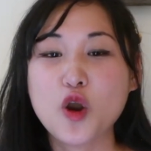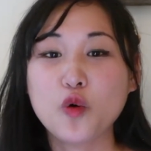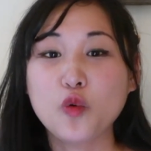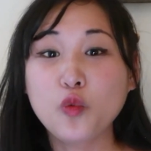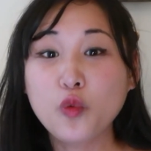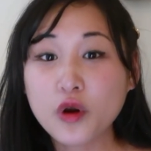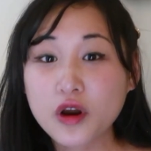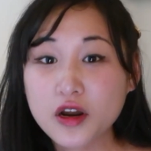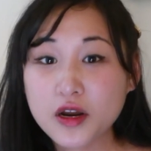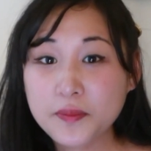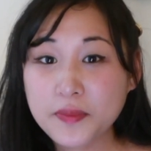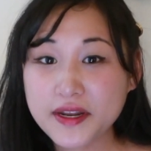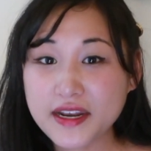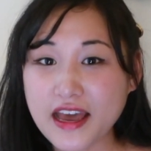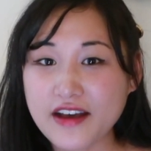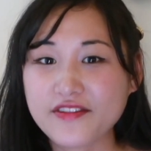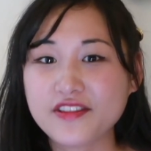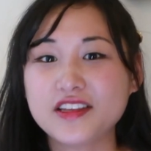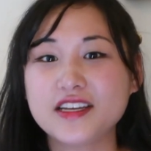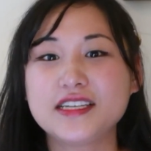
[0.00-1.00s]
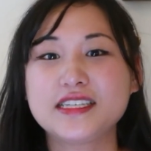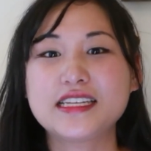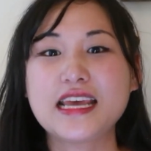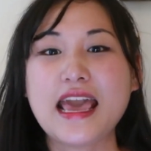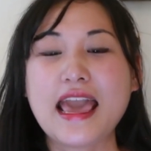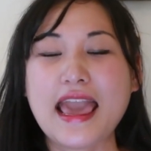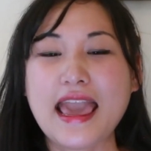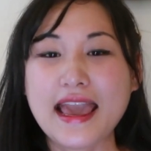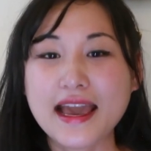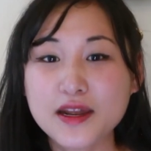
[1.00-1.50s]
were benevolent
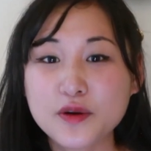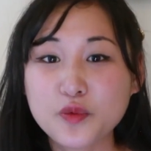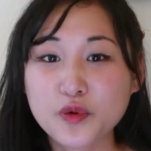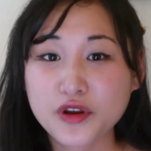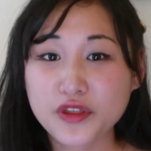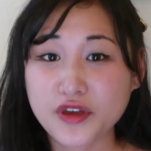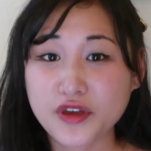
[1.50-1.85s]
and were